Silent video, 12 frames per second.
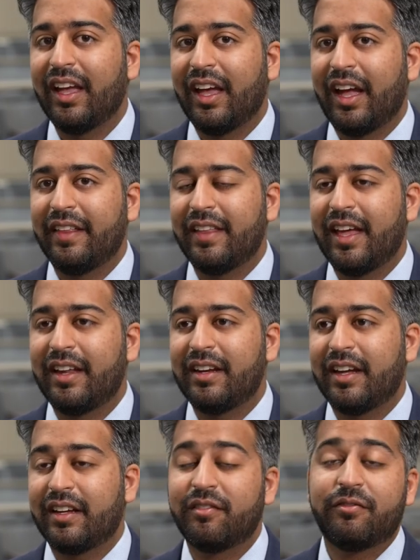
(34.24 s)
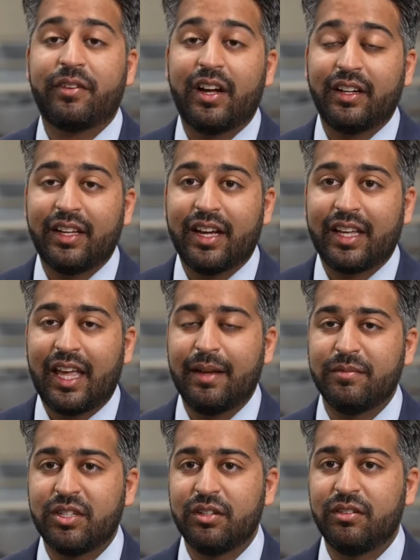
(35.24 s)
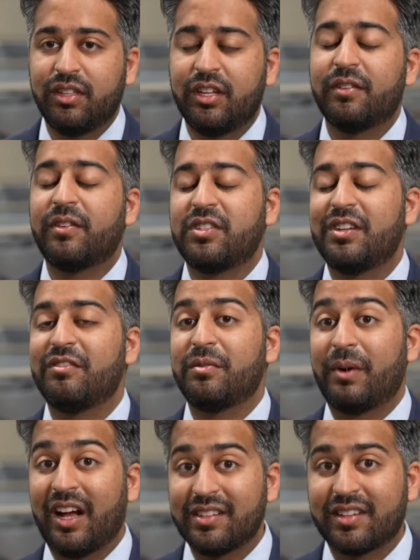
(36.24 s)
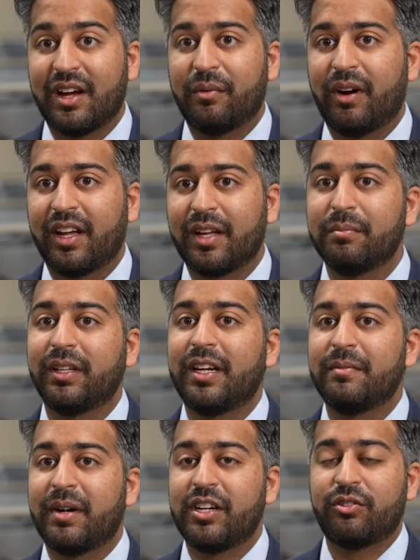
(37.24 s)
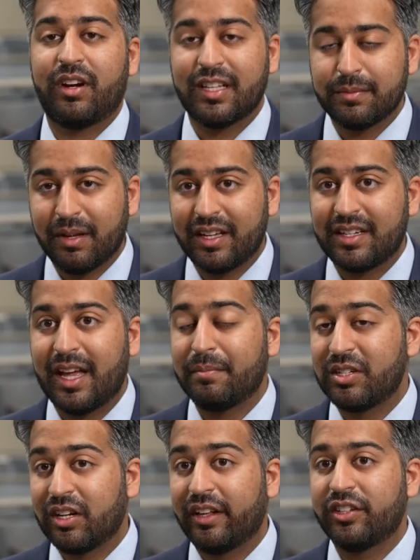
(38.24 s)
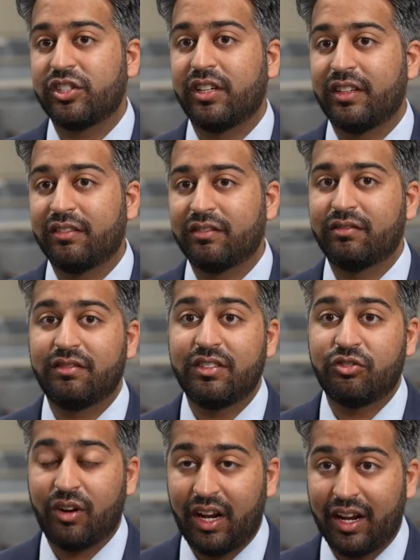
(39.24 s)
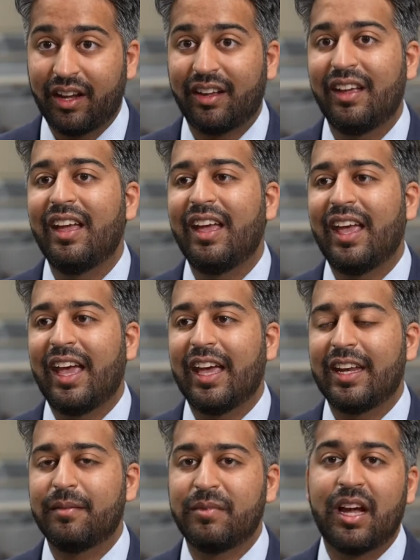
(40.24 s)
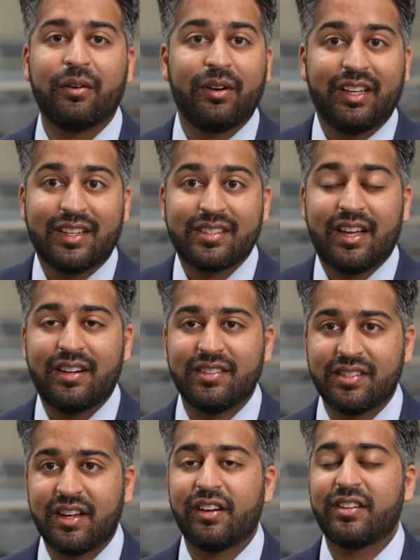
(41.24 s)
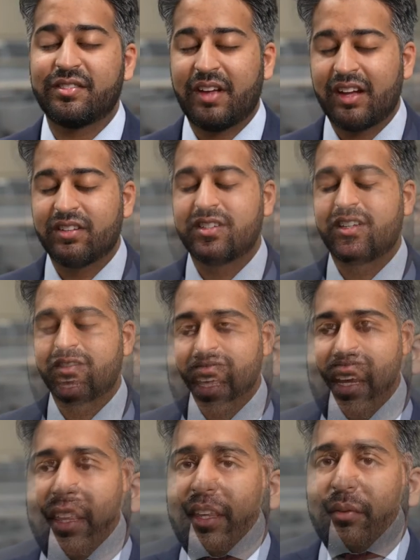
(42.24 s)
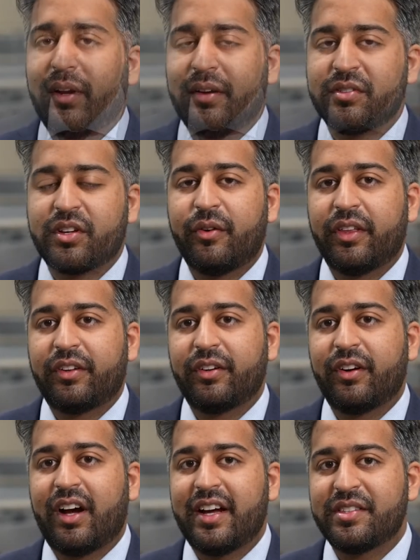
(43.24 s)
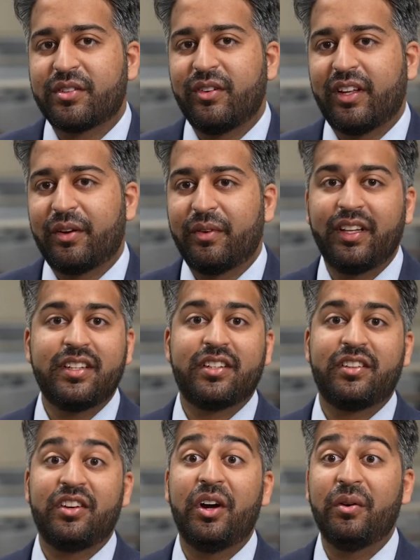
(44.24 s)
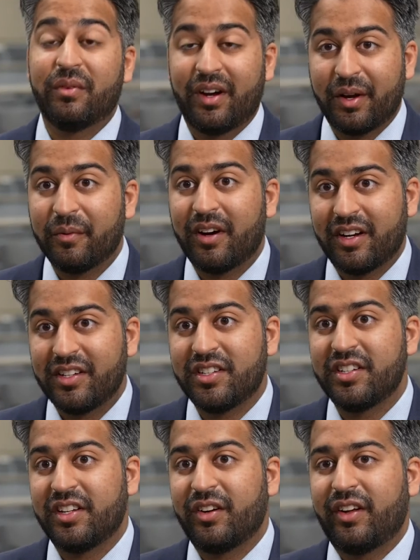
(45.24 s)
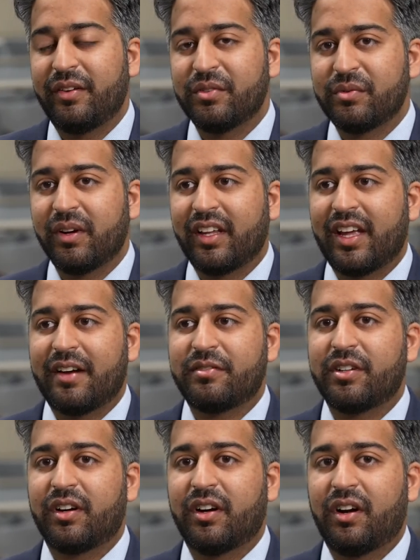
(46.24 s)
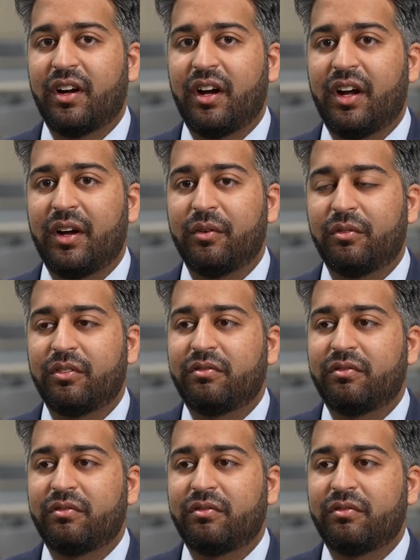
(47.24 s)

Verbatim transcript: And then uh, finally, I came to the University of Nebraska, where I completed my transplant hepatology training and I'm now really excited to stay on as faculty. I think when I was going through high school, I really didn't know what I wanted to do, and it was really after uh,